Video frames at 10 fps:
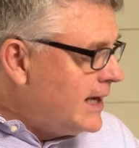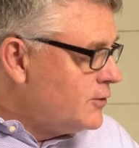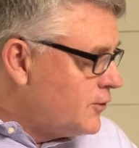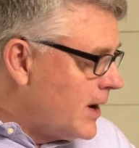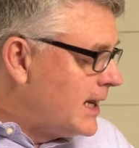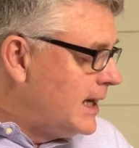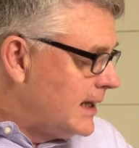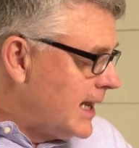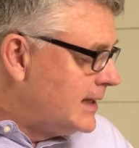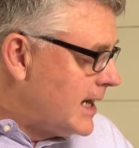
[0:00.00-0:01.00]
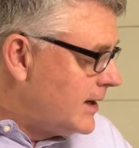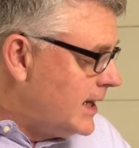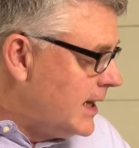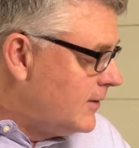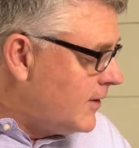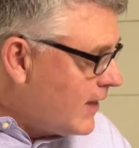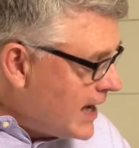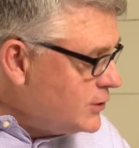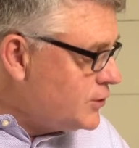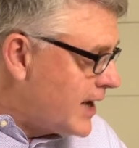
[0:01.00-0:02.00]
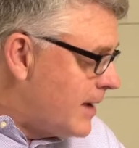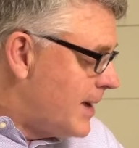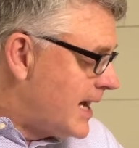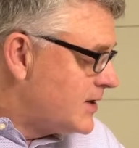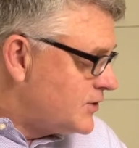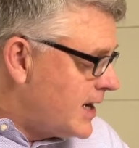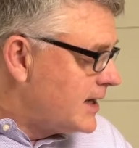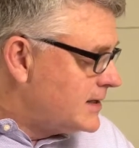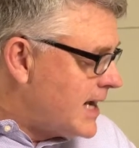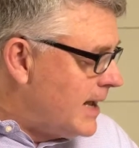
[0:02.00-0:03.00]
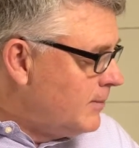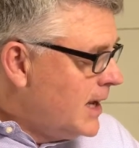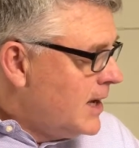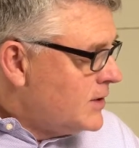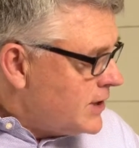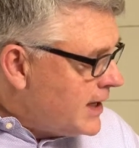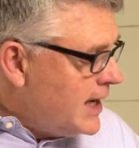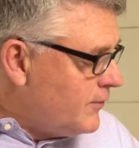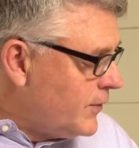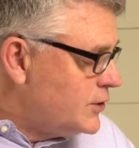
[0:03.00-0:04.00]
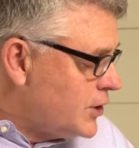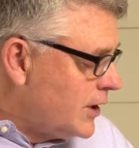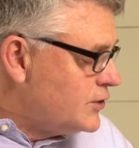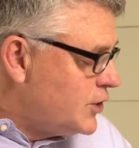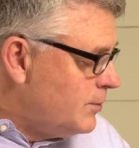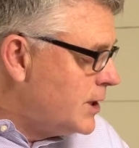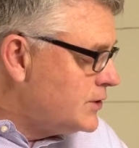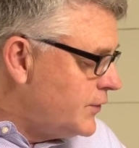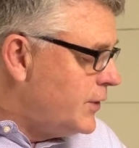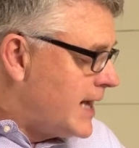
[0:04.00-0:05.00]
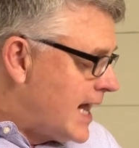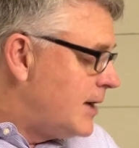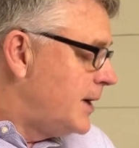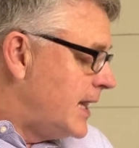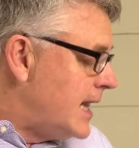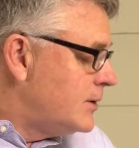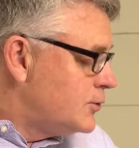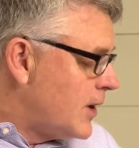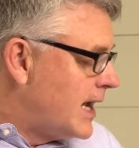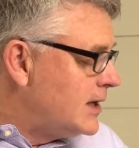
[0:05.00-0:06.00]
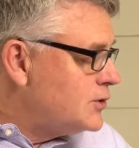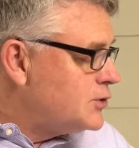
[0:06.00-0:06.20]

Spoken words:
and drank and he lay down again. Then the angel came back a second time, said, eat, for the journey's too much for you. He got up and he ate and drank, and